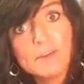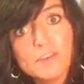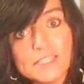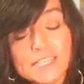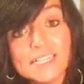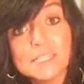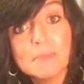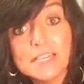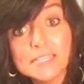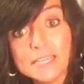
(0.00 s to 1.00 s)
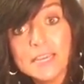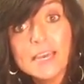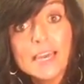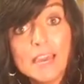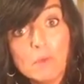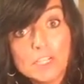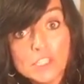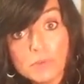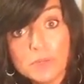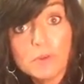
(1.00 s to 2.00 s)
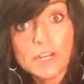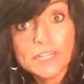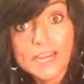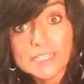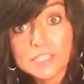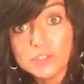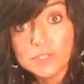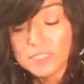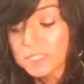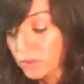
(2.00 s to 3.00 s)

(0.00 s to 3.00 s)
of it. And it's amazing. And watch the rebroadcast because you can see